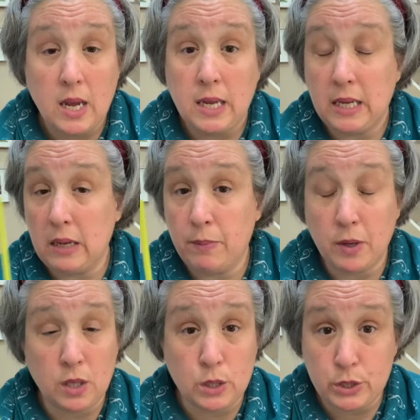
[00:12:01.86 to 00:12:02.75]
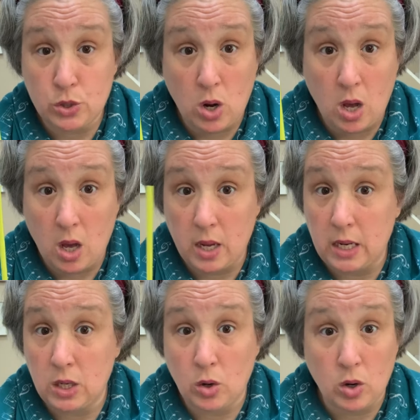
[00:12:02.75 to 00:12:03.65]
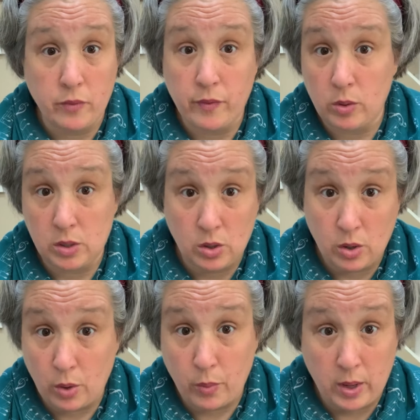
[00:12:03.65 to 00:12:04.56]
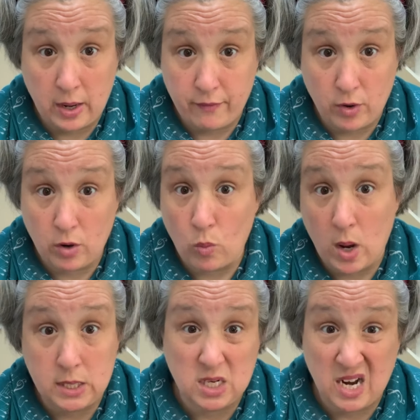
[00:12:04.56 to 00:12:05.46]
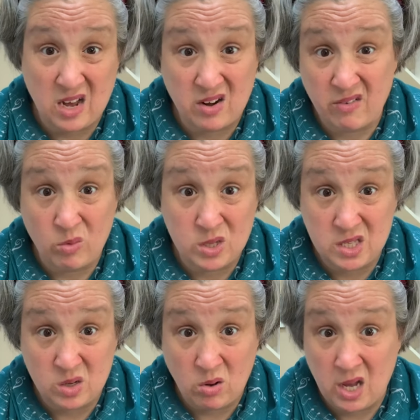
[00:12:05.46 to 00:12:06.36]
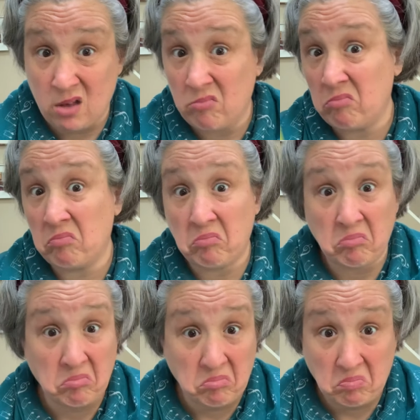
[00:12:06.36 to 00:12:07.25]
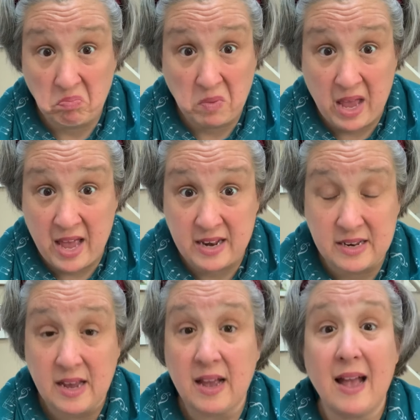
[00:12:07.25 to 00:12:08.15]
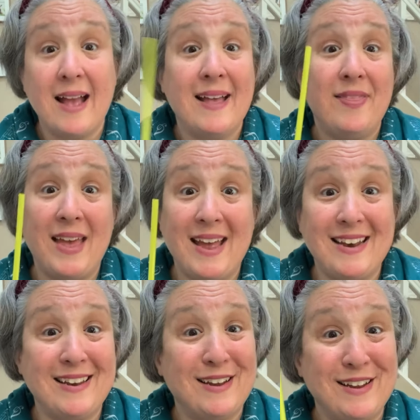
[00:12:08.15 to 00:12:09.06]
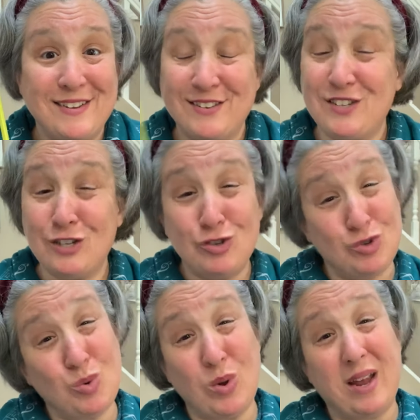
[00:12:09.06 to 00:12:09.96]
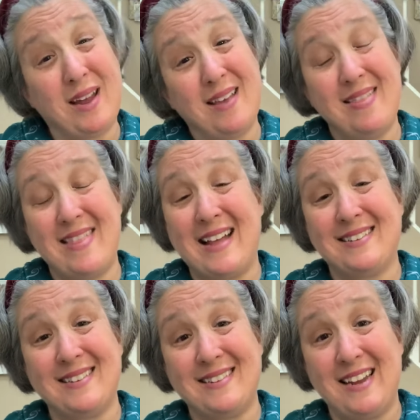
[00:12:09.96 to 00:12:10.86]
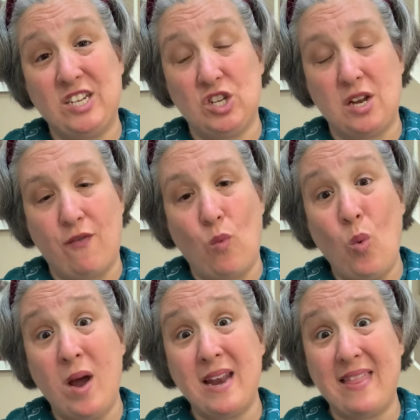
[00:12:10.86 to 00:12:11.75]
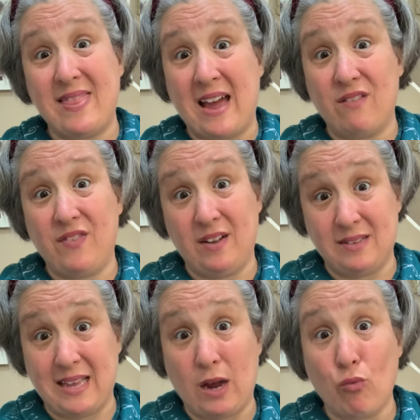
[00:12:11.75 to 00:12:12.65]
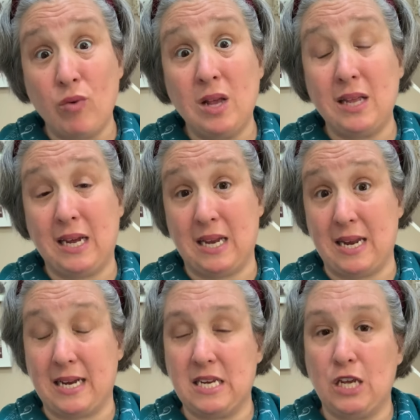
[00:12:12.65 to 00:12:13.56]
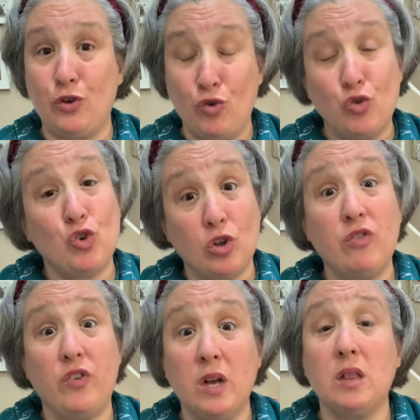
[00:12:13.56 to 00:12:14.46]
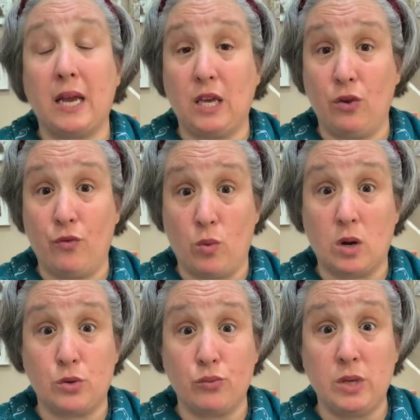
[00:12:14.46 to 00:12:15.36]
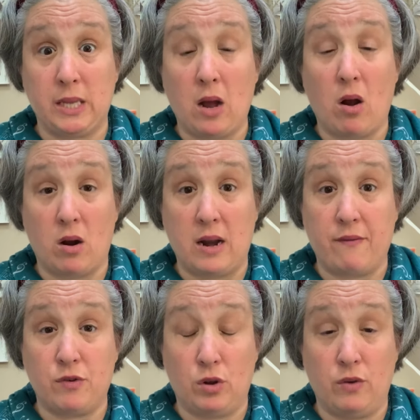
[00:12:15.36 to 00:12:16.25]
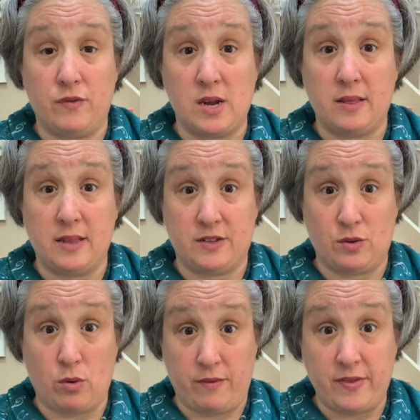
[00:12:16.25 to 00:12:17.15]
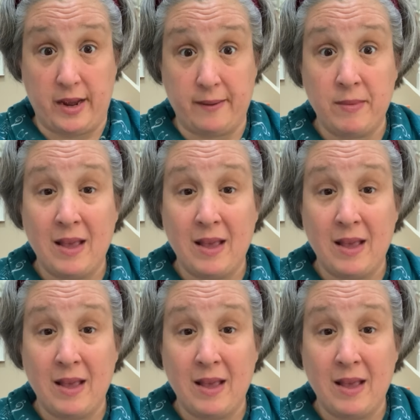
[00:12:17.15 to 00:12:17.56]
keep your little straw in your folder or whatever, wash it out every once in a while, and then just enjoy that sensation of what that feels like, really connecting. You should feel like you've worked really hard after you've done this sort of thing.